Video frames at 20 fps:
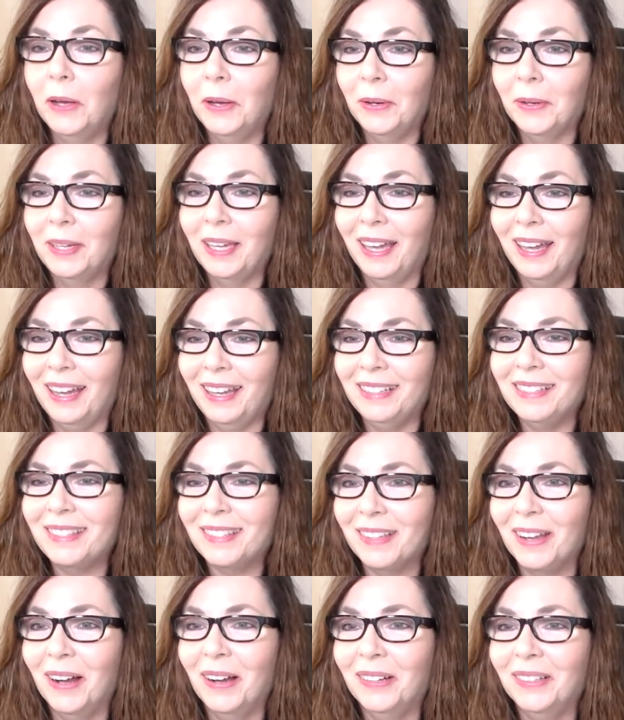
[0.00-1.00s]
Okay,
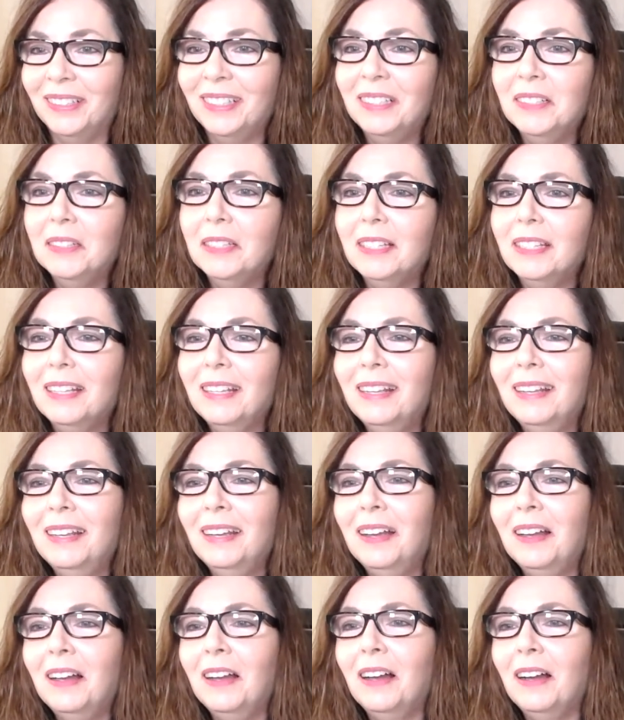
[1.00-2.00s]
so
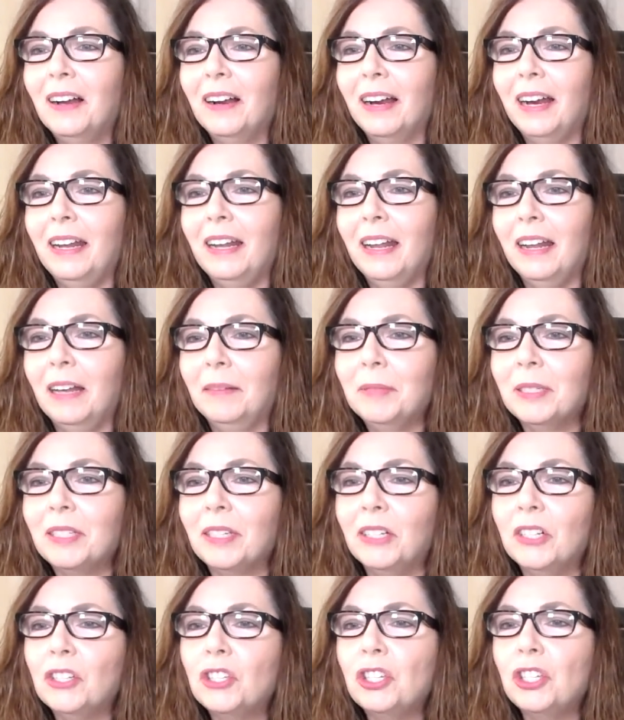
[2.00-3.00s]
all right, and I'm just
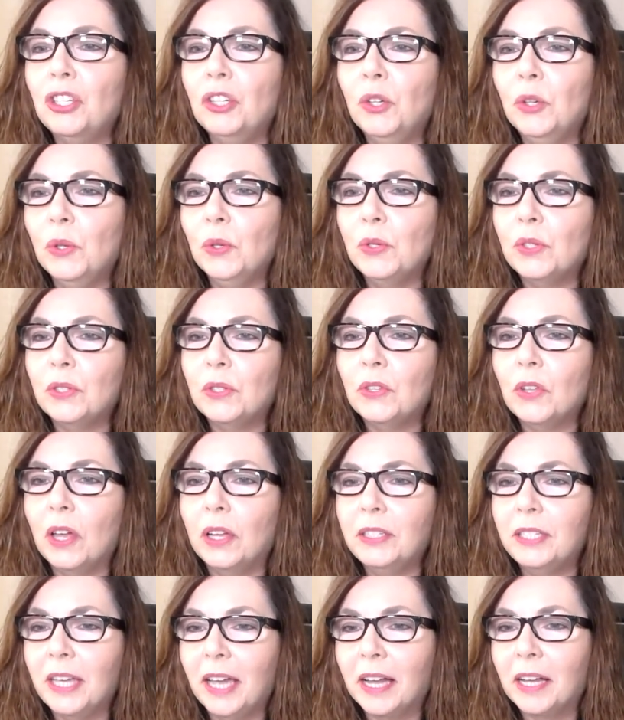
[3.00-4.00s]
going to choose
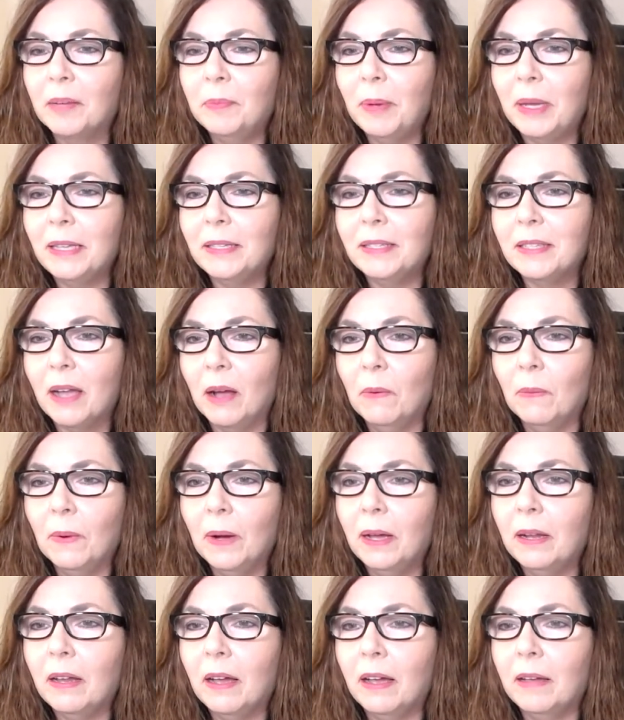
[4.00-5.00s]
a deck based on
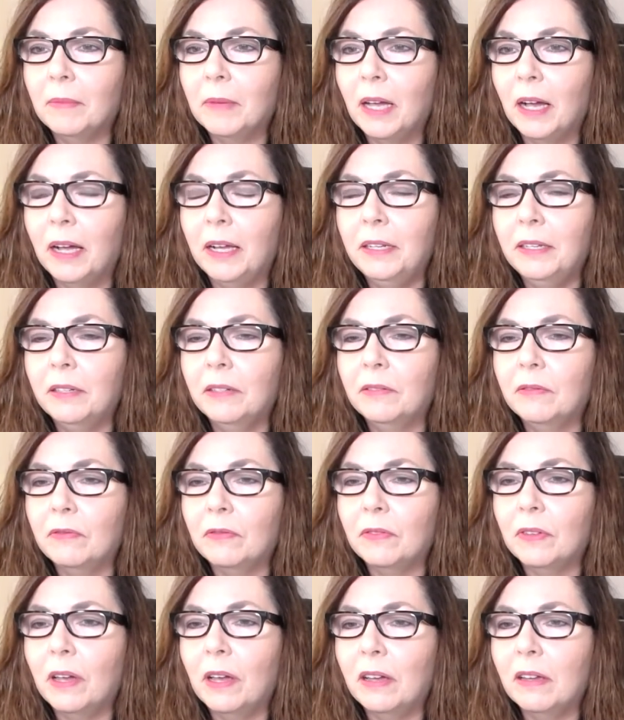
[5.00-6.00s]
what I'm kind of
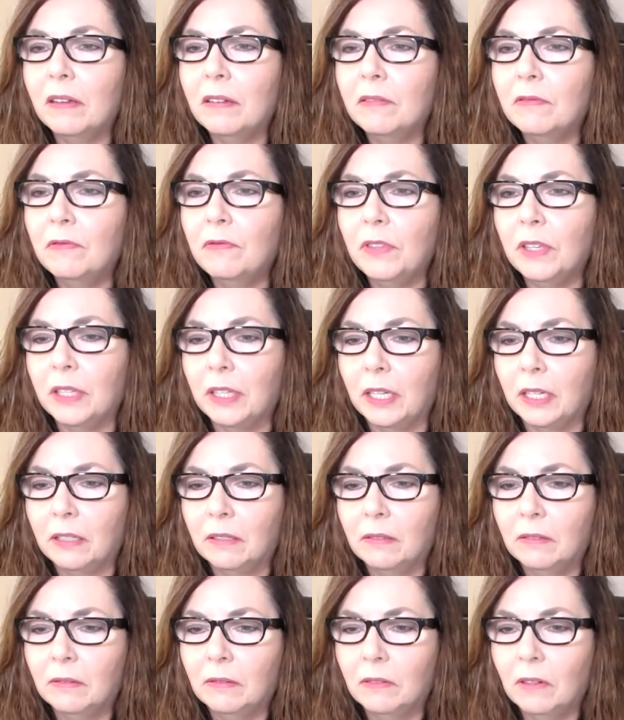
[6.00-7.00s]
uh, feeling.
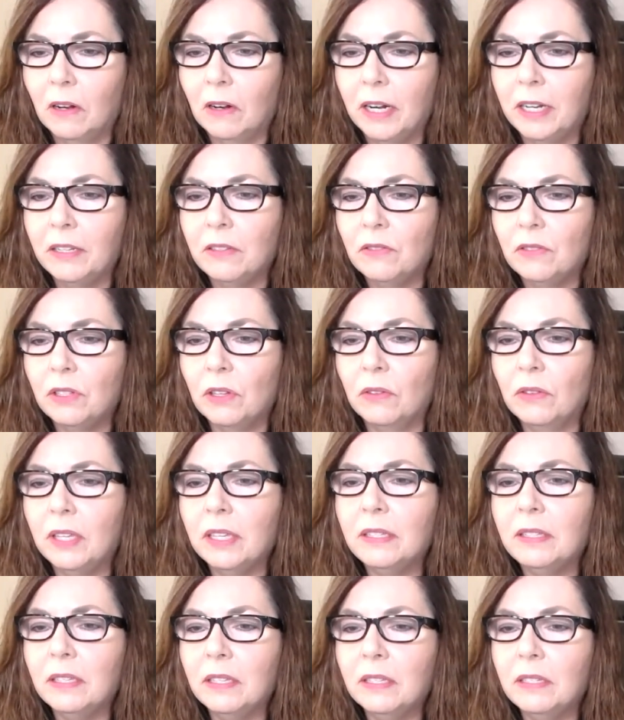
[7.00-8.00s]
All right, so
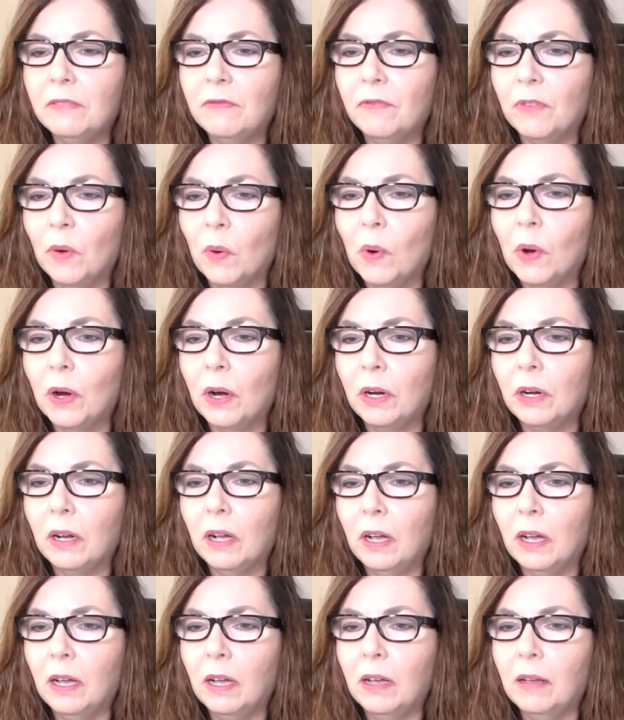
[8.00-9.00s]
this is for
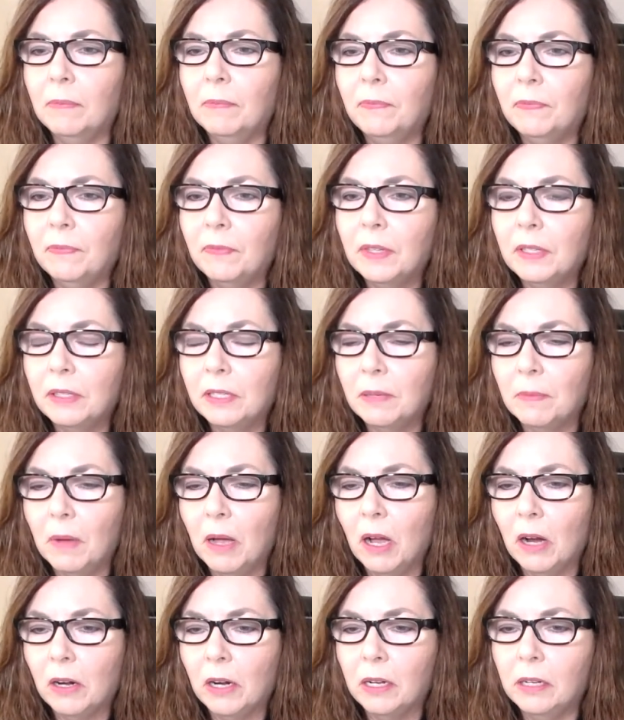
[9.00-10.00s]
um,
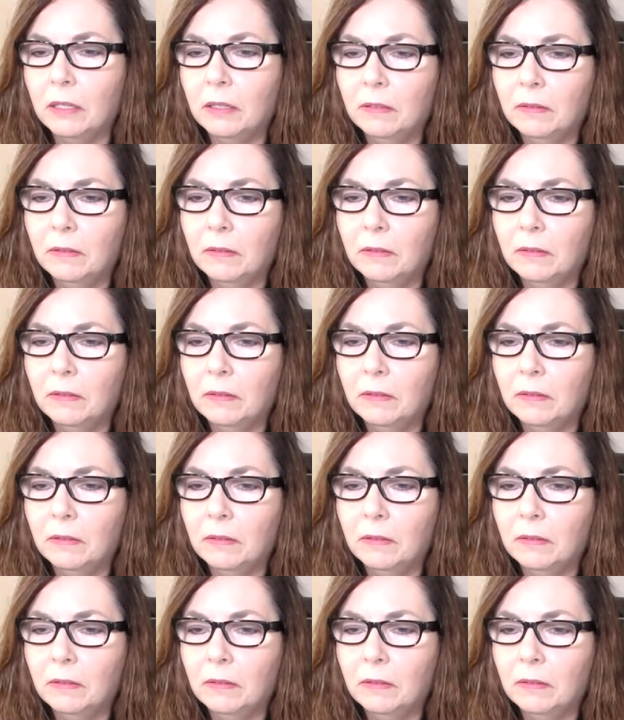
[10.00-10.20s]
Tamara,